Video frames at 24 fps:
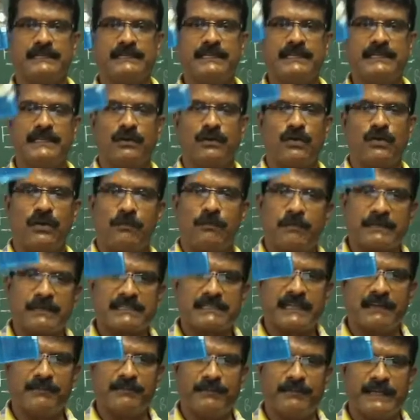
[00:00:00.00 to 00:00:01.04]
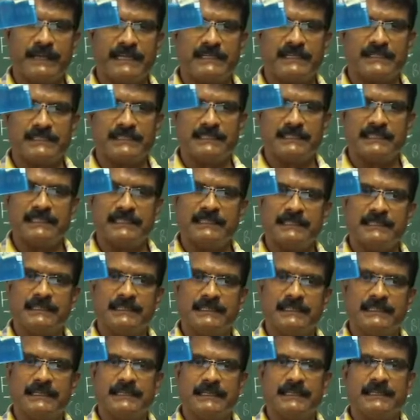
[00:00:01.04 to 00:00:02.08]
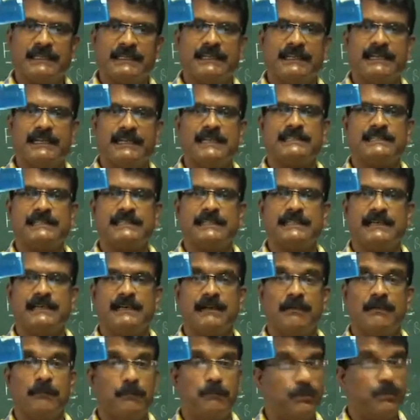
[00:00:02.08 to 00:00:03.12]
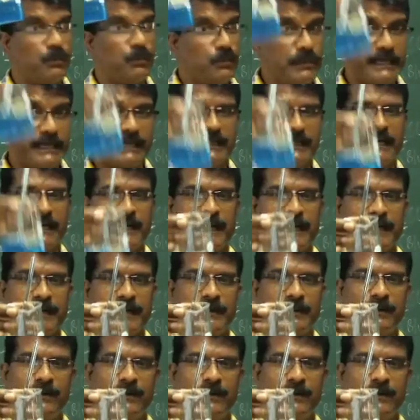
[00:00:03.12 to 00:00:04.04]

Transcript: See, the copper sulfate is blue in color.